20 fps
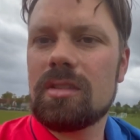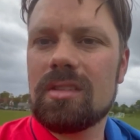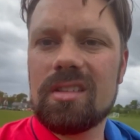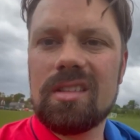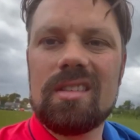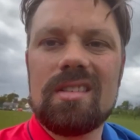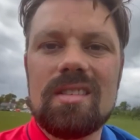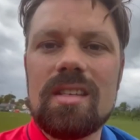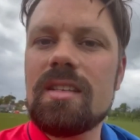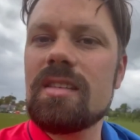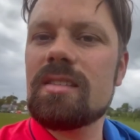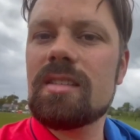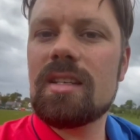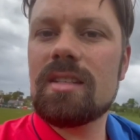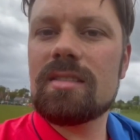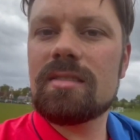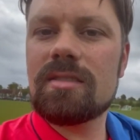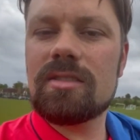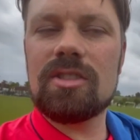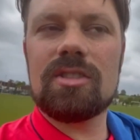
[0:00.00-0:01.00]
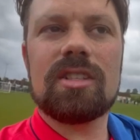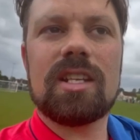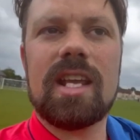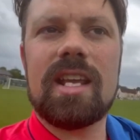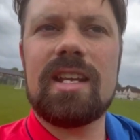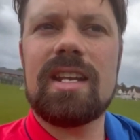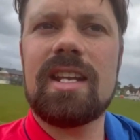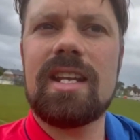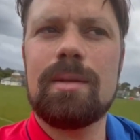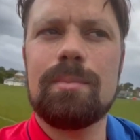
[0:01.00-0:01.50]
It's just
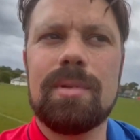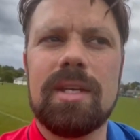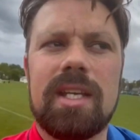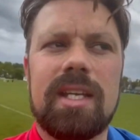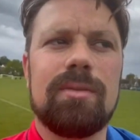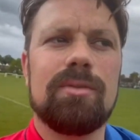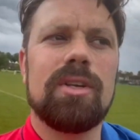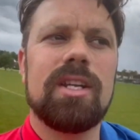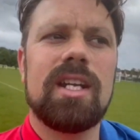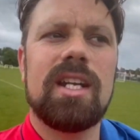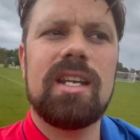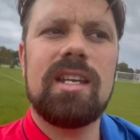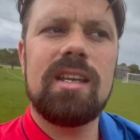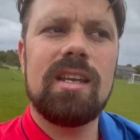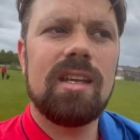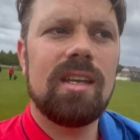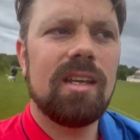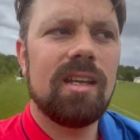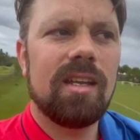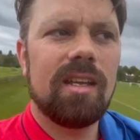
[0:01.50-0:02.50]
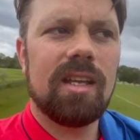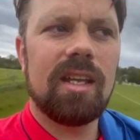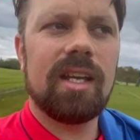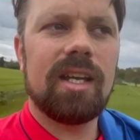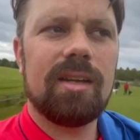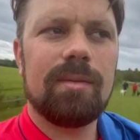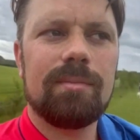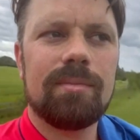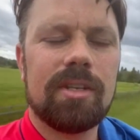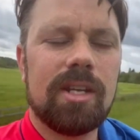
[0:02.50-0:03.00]
getting nitty-bitty, really.
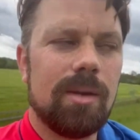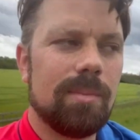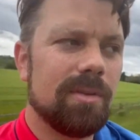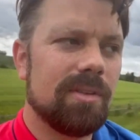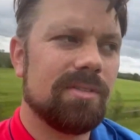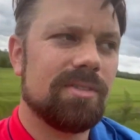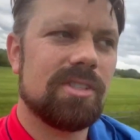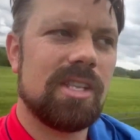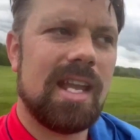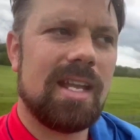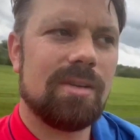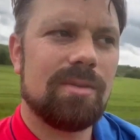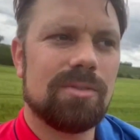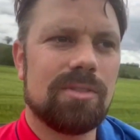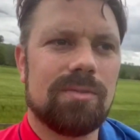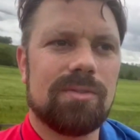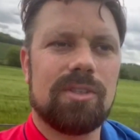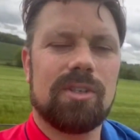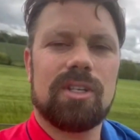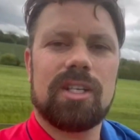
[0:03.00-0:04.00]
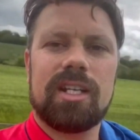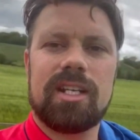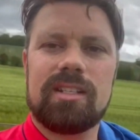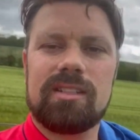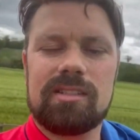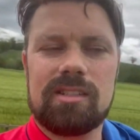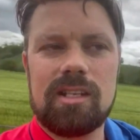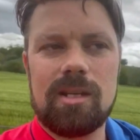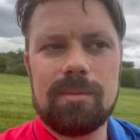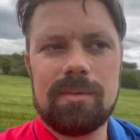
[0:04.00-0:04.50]
A couple of tackles have gone in,
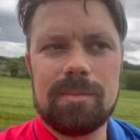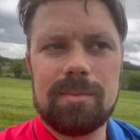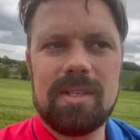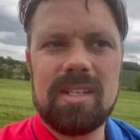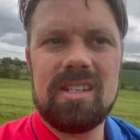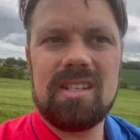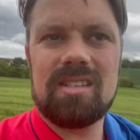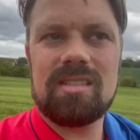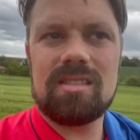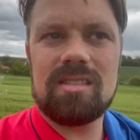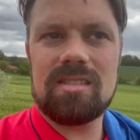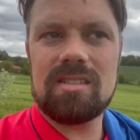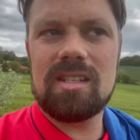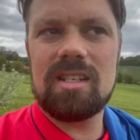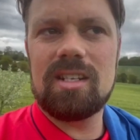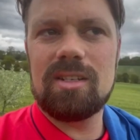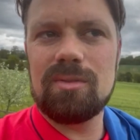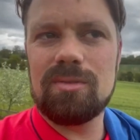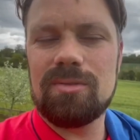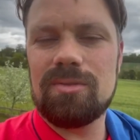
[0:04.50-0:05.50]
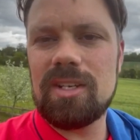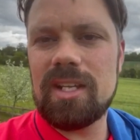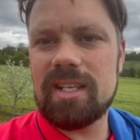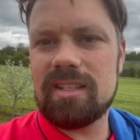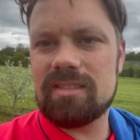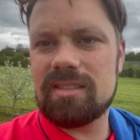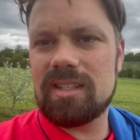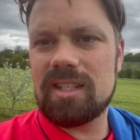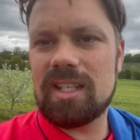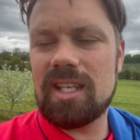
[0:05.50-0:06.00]
it's just the little
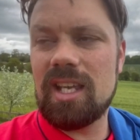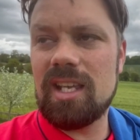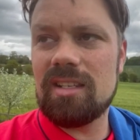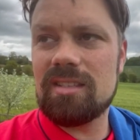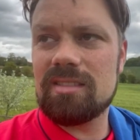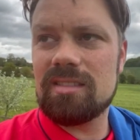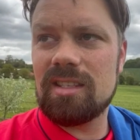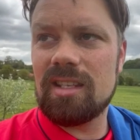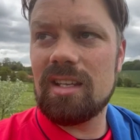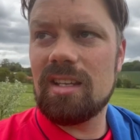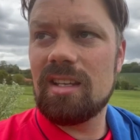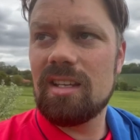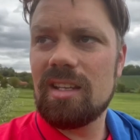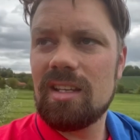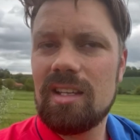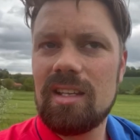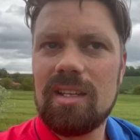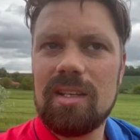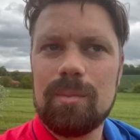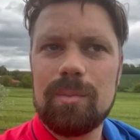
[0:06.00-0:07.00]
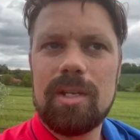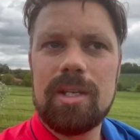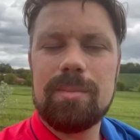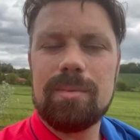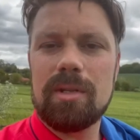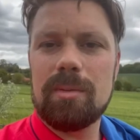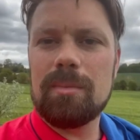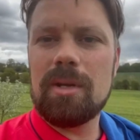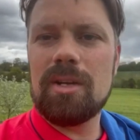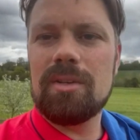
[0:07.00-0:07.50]
flicks and the kicks that
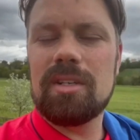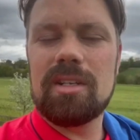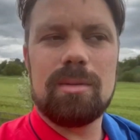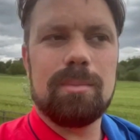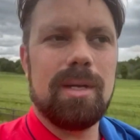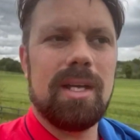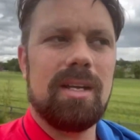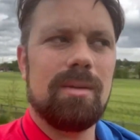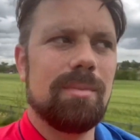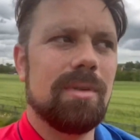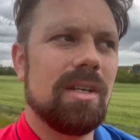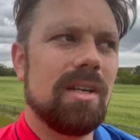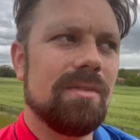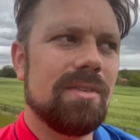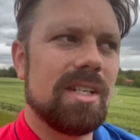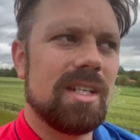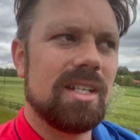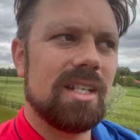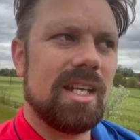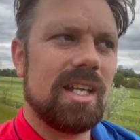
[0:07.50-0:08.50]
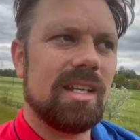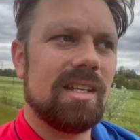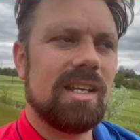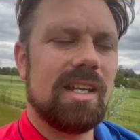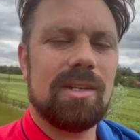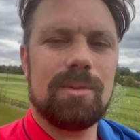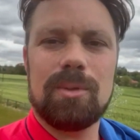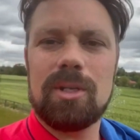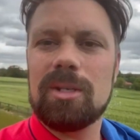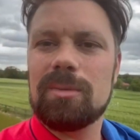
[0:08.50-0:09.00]
people are moaning about. But other than that,
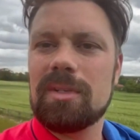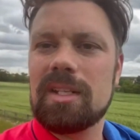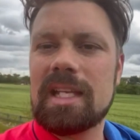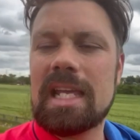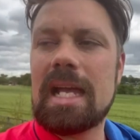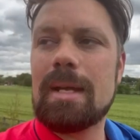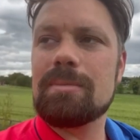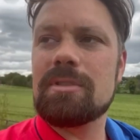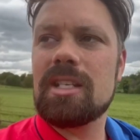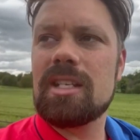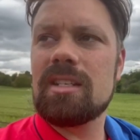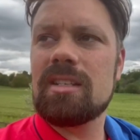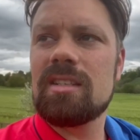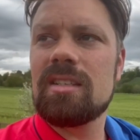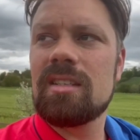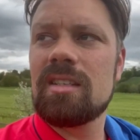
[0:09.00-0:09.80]
had a word with the captain,